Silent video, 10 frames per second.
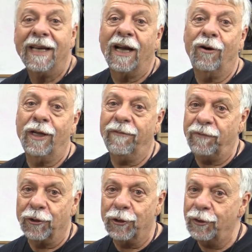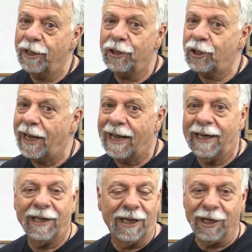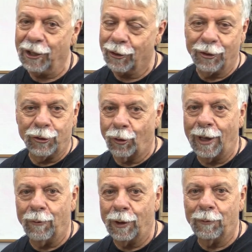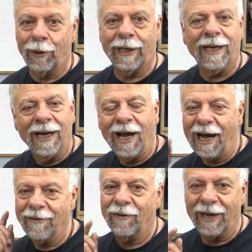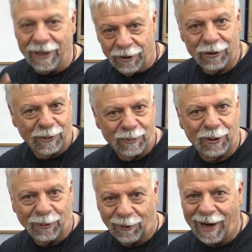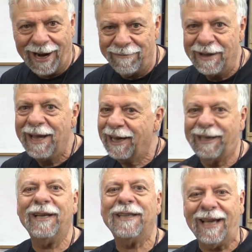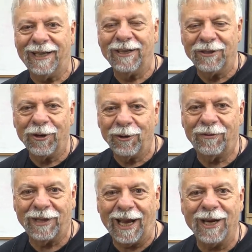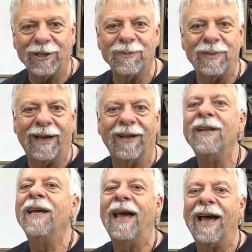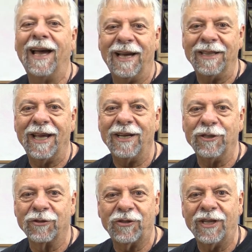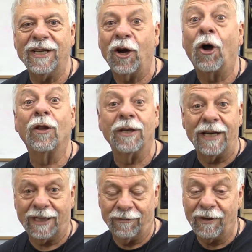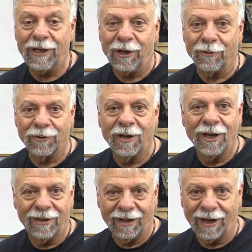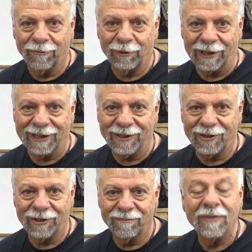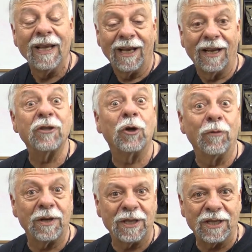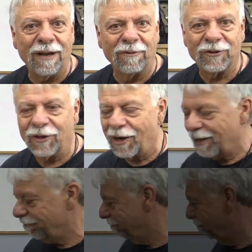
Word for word: Now, if you're new to the channel and you enjoy woodworking, I invite you to subscribe, click that little notification bell, uh, and then you'll see all the next videos that I release. Let's go over to the table saw.